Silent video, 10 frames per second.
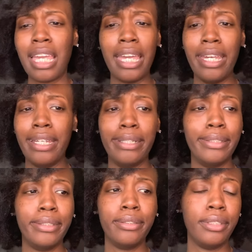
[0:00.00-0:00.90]

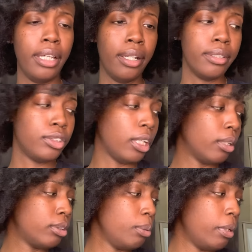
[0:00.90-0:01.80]
And, yeah,
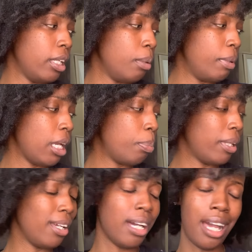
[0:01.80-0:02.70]
child, she won an NBA
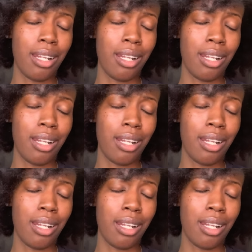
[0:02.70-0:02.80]
player.